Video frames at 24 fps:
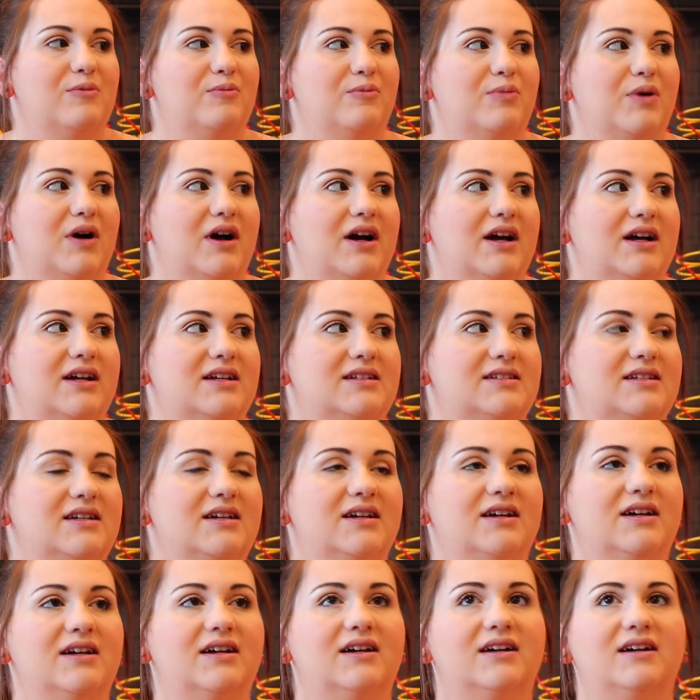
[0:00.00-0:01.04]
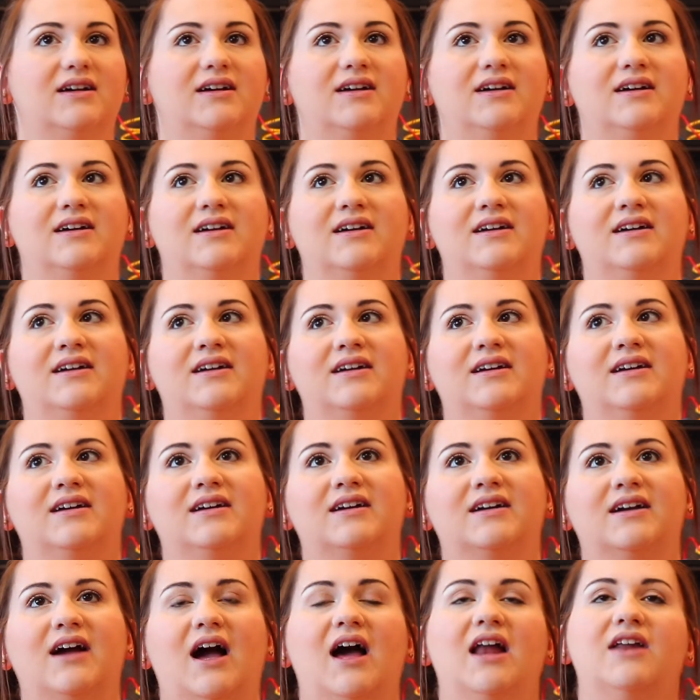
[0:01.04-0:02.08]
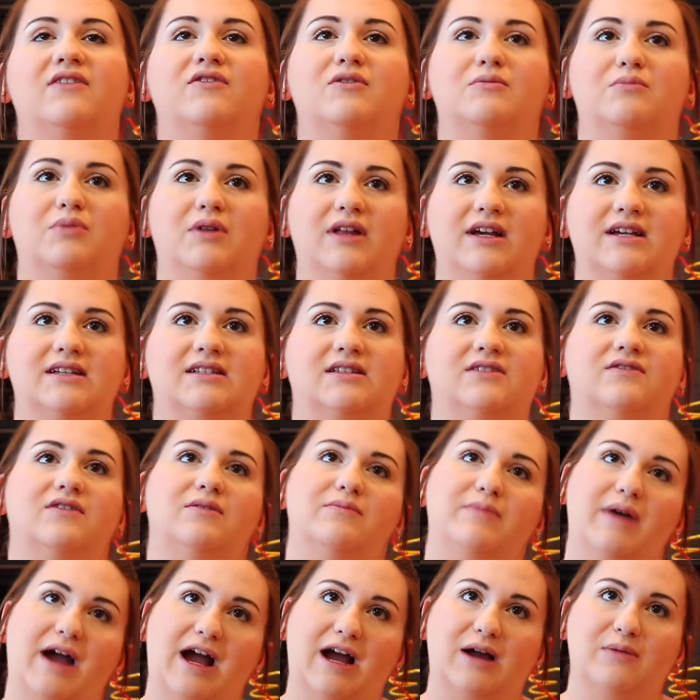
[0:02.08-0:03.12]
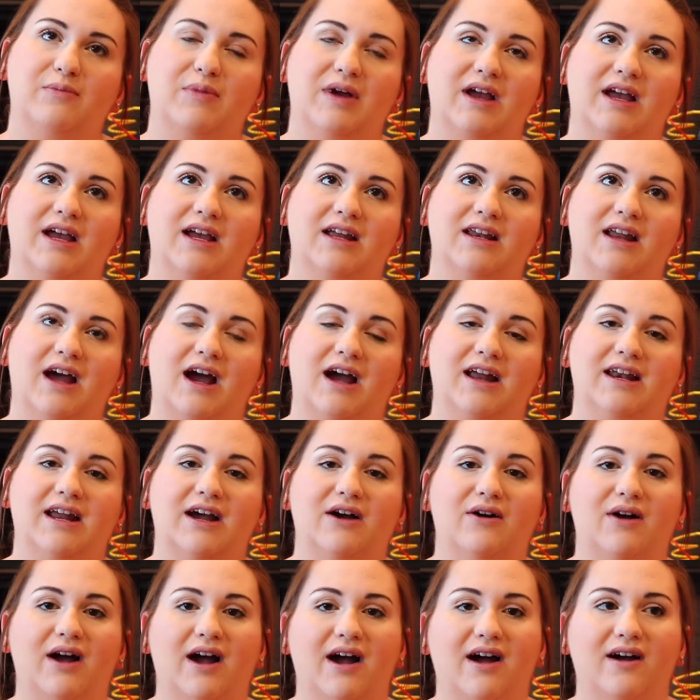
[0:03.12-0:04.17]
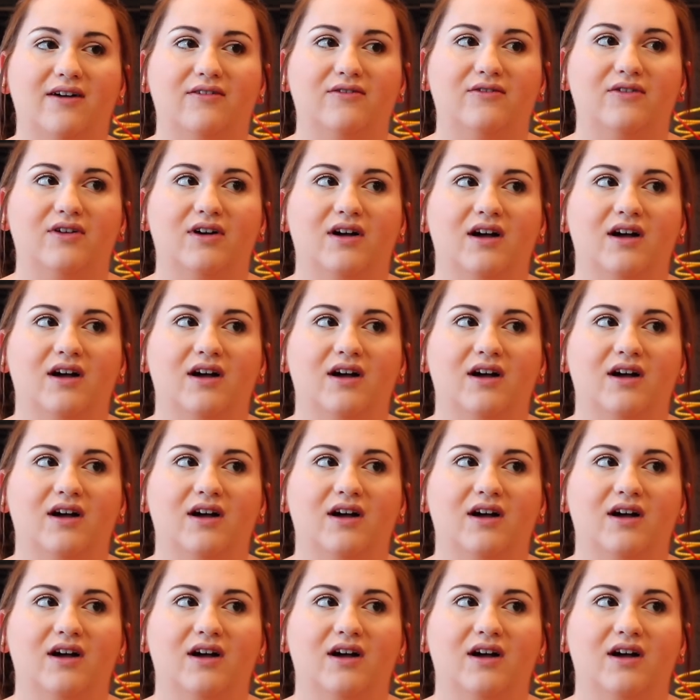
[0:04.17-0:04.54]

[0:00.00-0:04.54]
But kind of in place of the back pain, I now have,